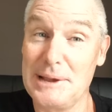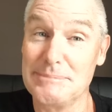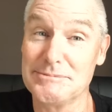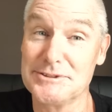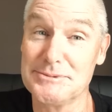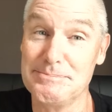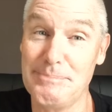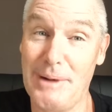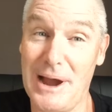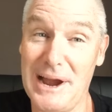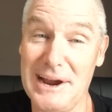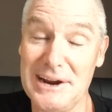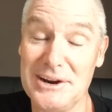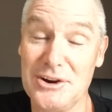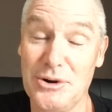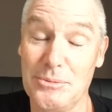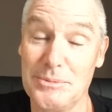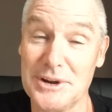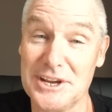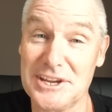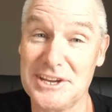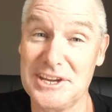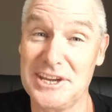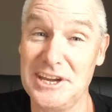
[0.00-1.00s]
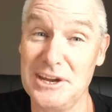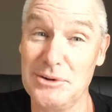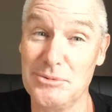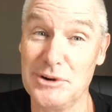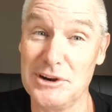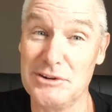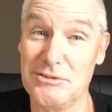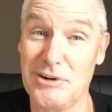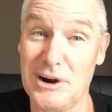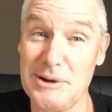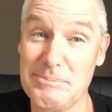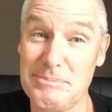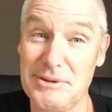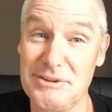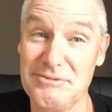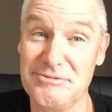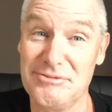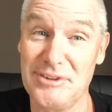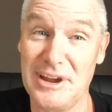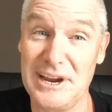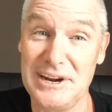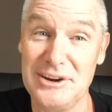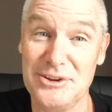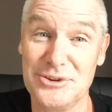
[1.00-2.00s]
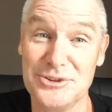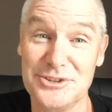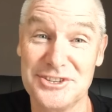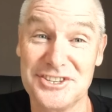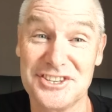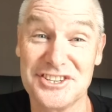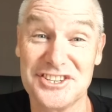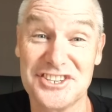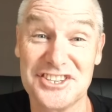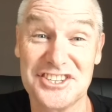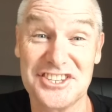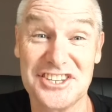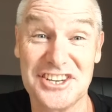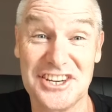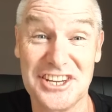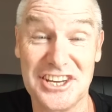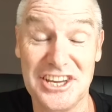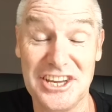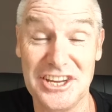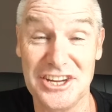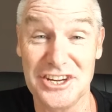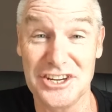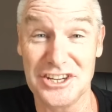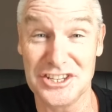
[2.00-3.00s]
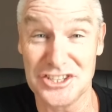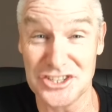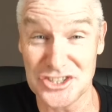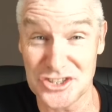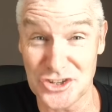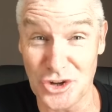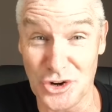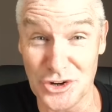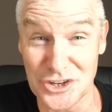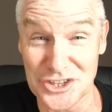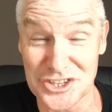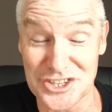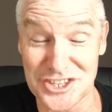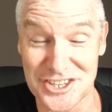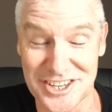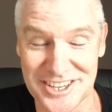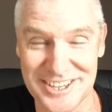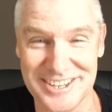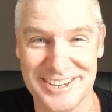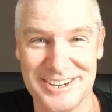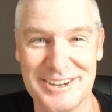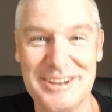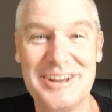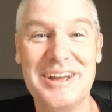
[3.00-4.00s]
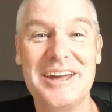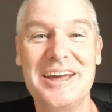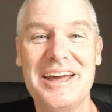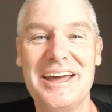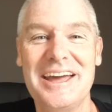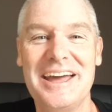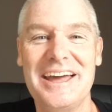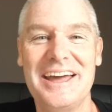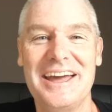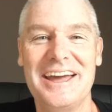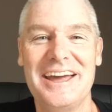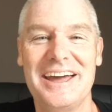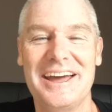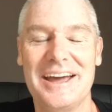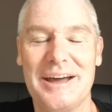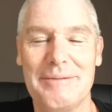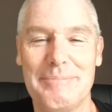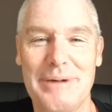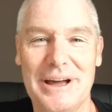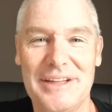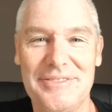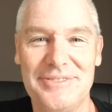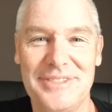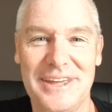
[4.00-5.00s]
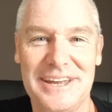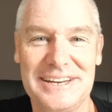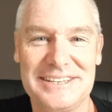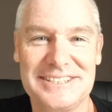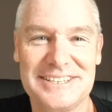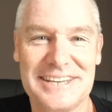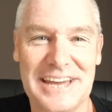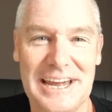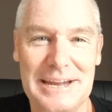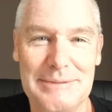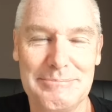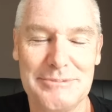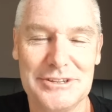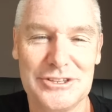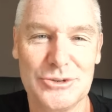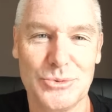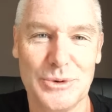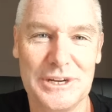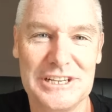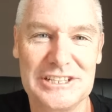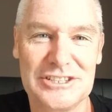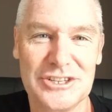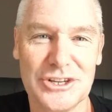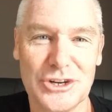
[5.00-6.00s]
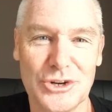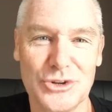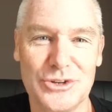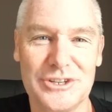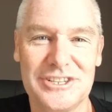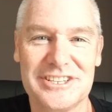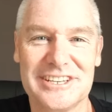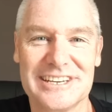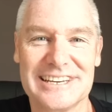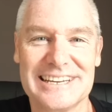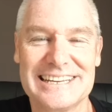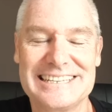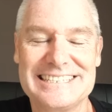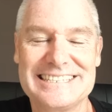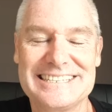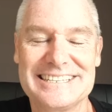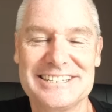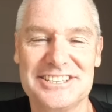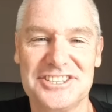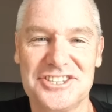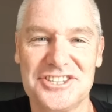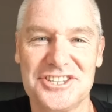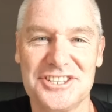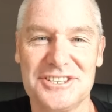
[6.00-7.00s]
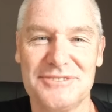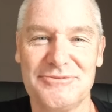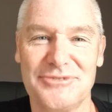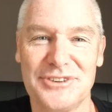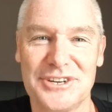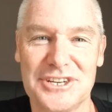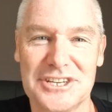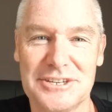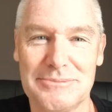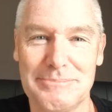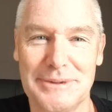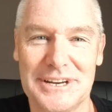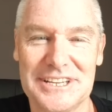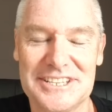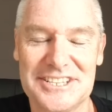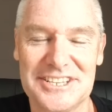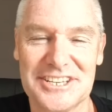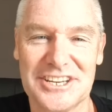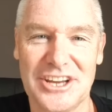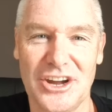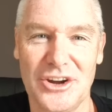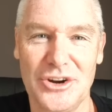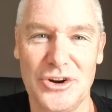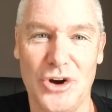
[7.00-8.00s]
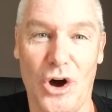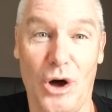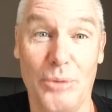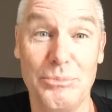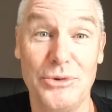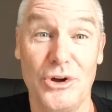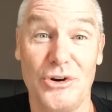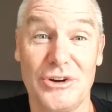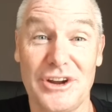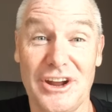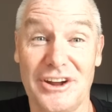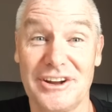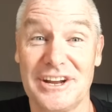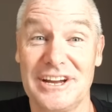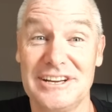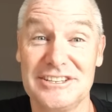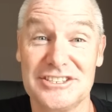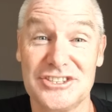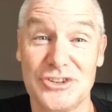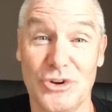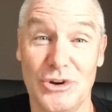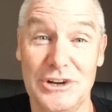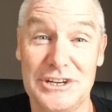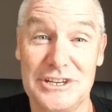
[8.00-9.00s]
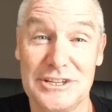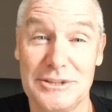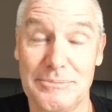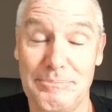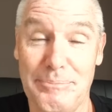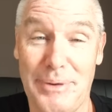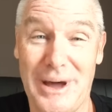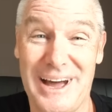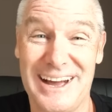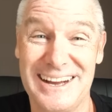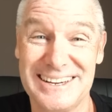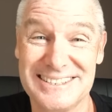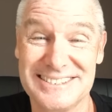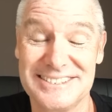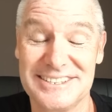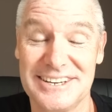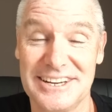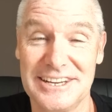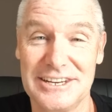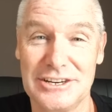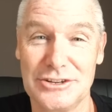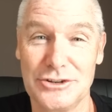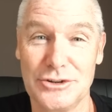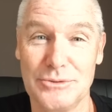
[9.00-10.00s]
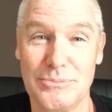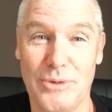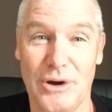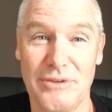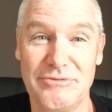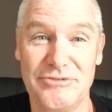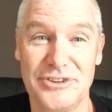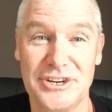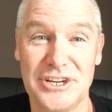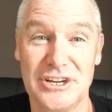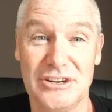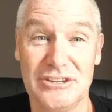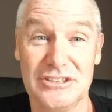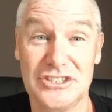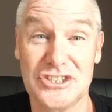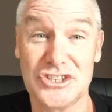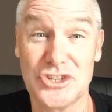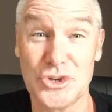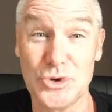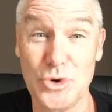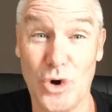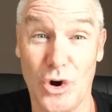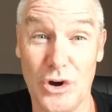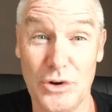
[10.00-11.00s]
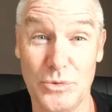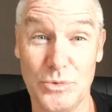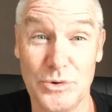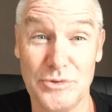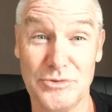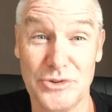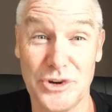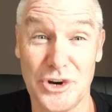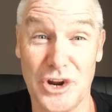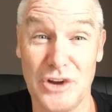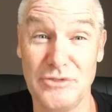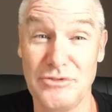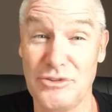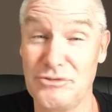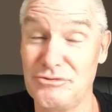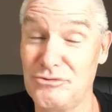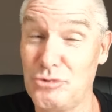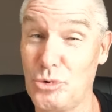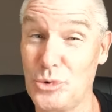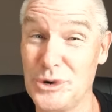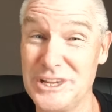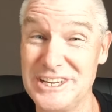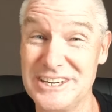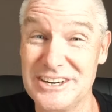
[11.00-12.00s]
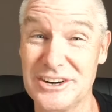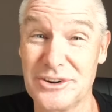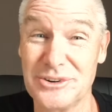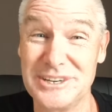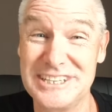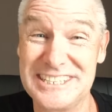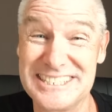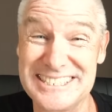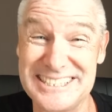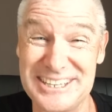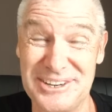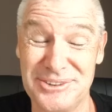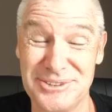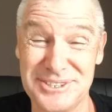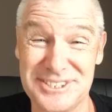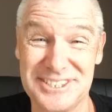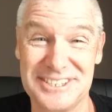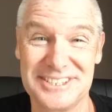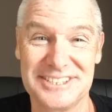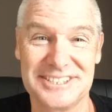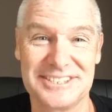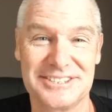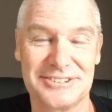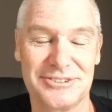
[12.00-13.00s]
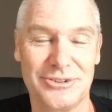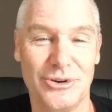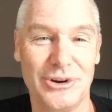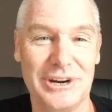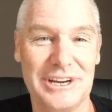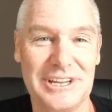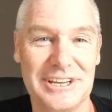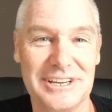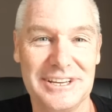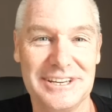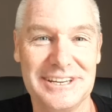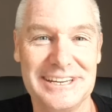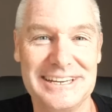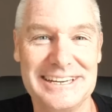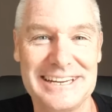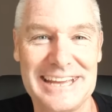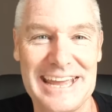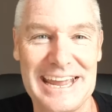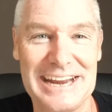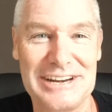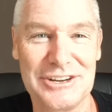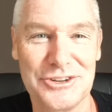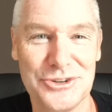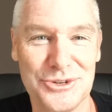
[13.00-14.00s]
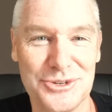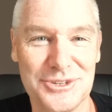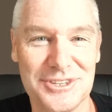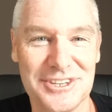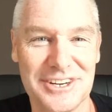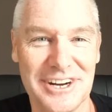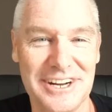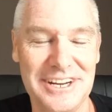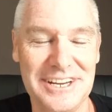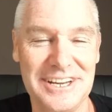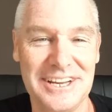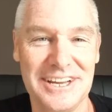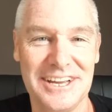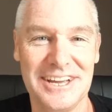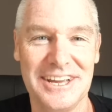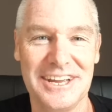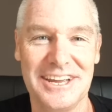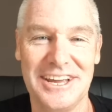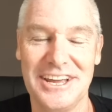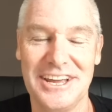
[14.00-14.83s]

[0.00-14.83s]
name's Mark, I'm a Kiwi rugby fan who's just sitting here astonished about that game between Toulouse and Leinster. It's just finished minutes ago. I'm not going outside to the park today to do my video, it's too hot. We've got over 40 degrees Celsius right here in Cancun today.